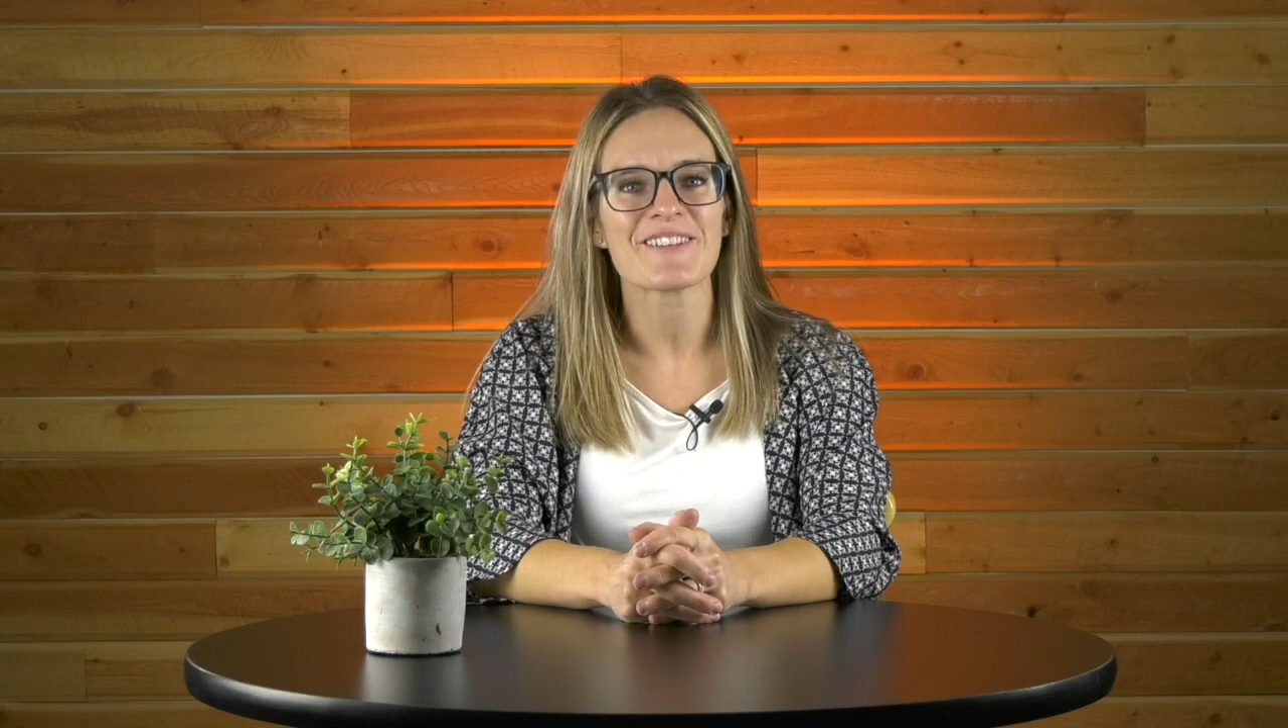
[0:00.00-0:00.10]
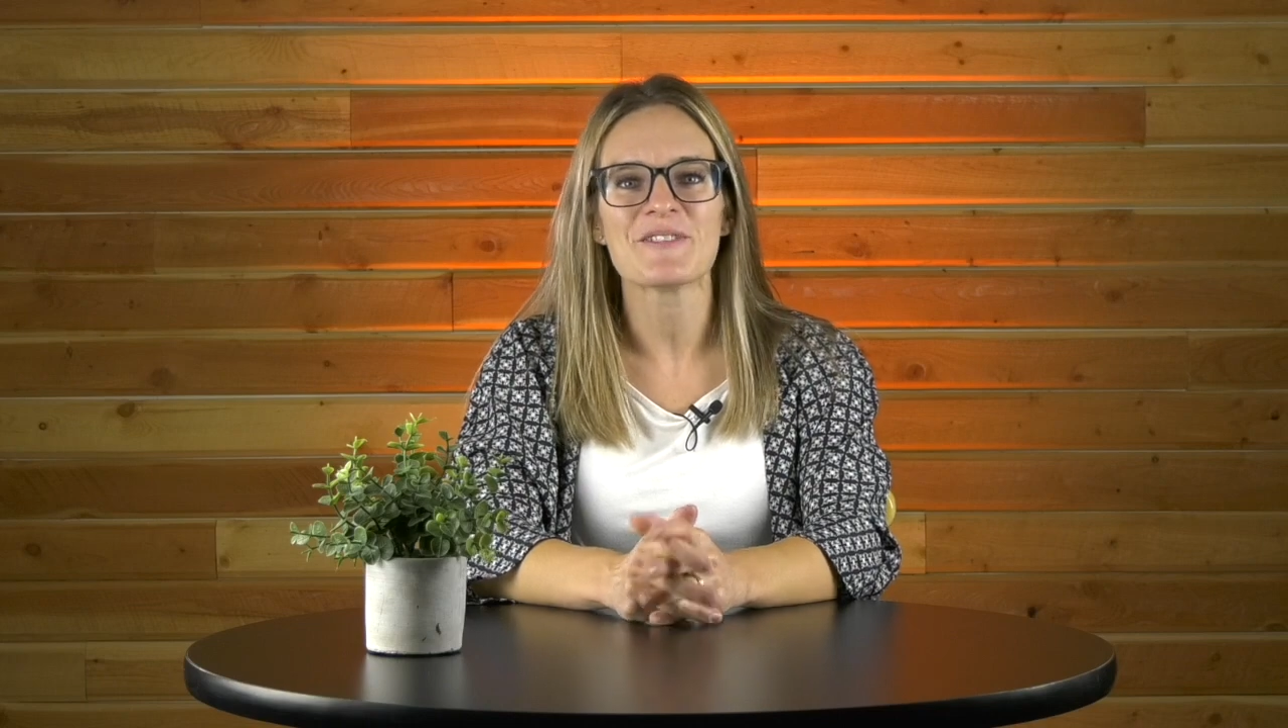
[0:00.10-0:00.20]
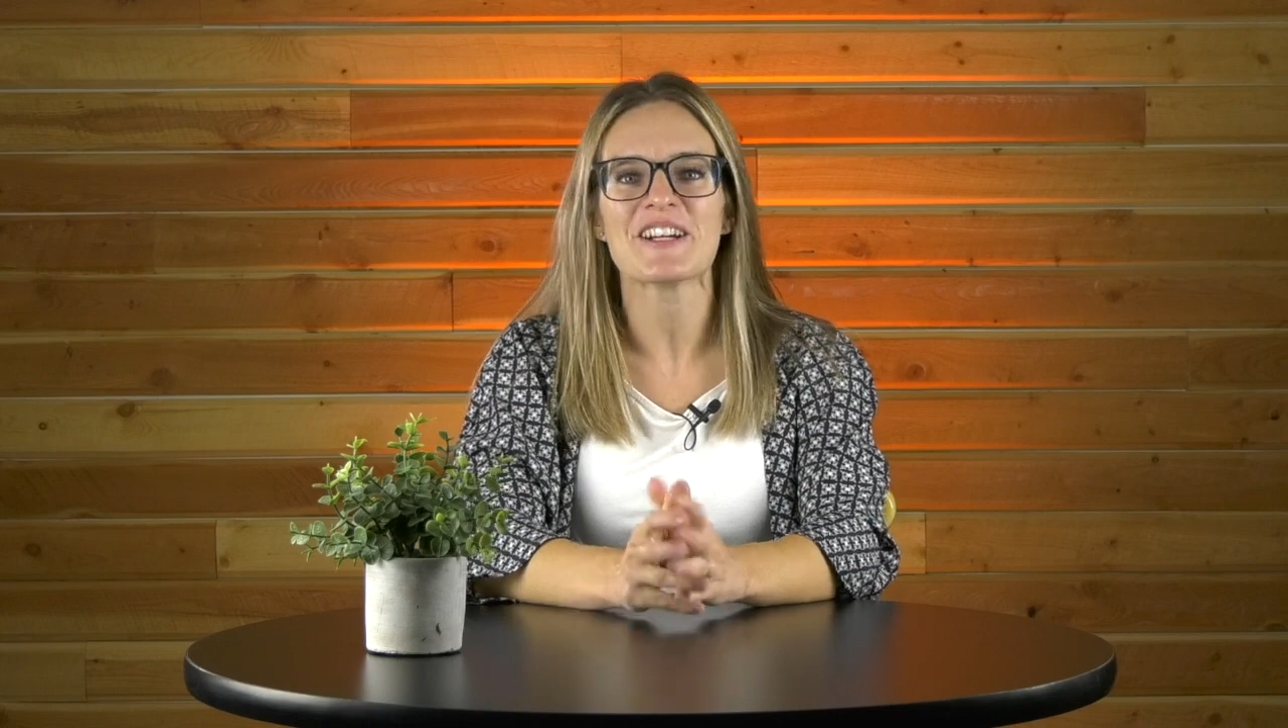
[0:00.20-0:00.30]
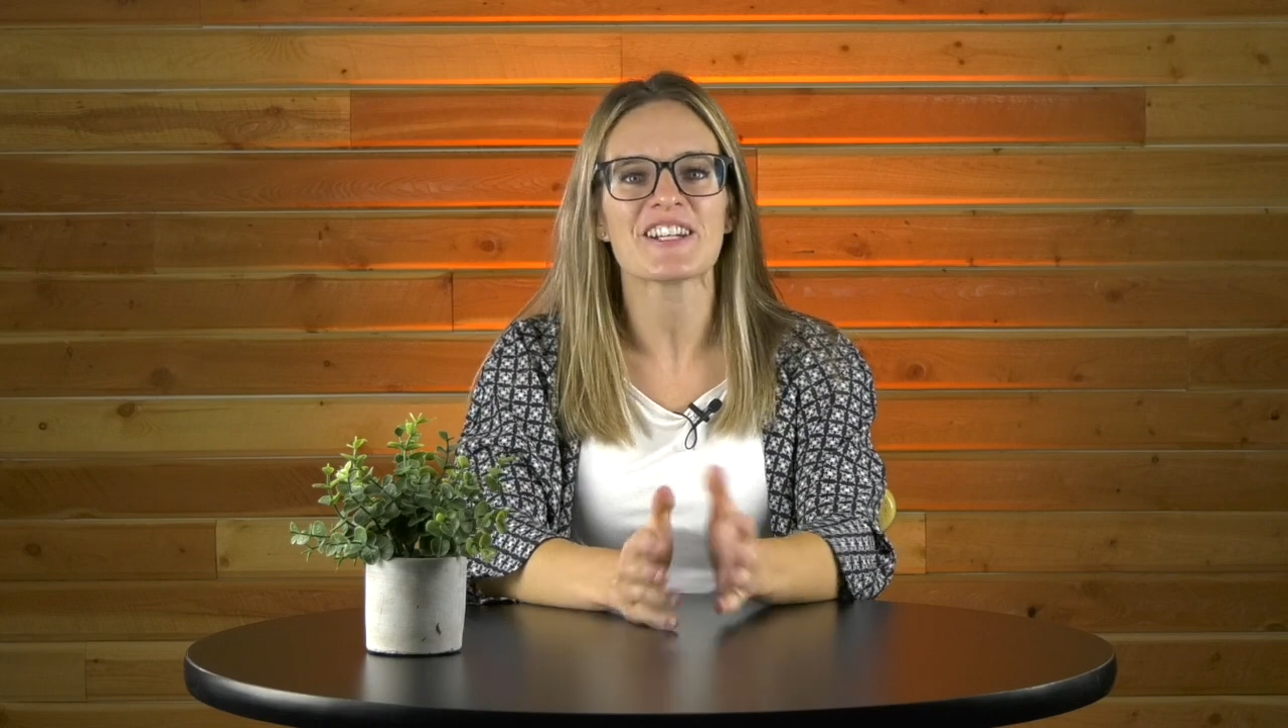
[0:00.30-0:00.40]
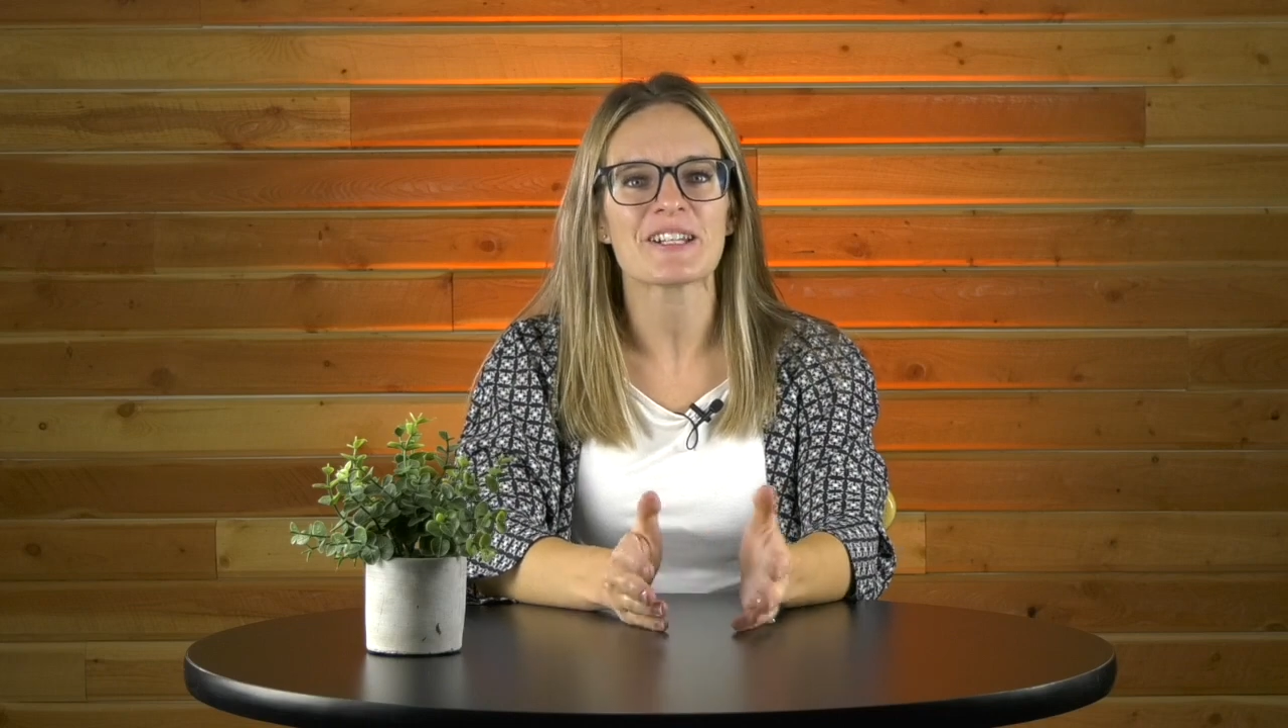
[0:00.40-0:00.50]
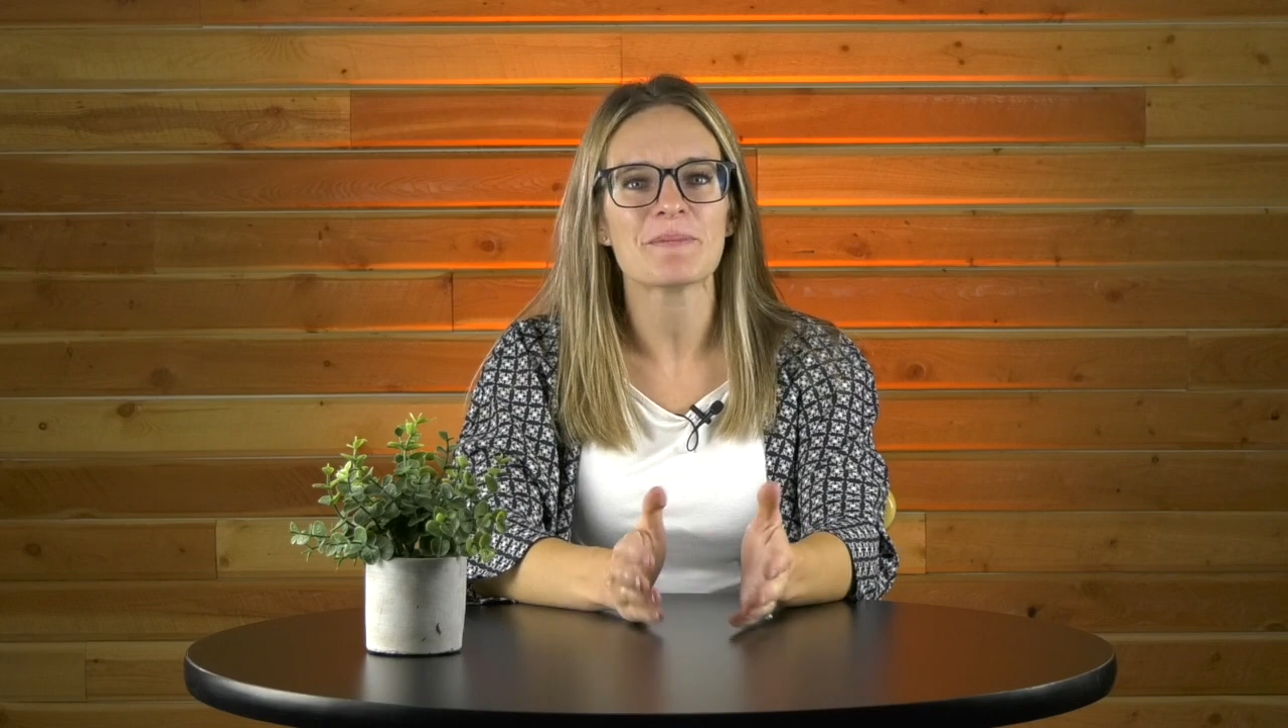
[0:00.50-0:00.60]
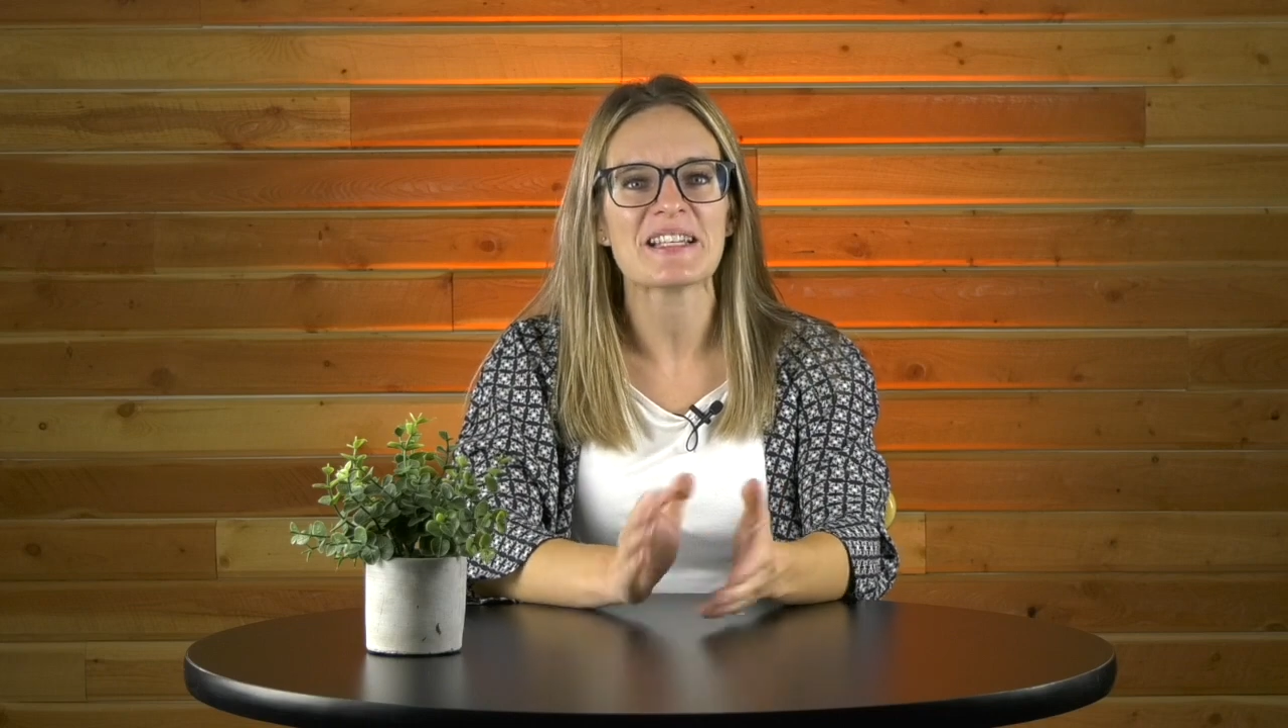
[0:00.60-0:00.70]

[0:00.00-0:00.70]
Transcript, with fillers: we're going to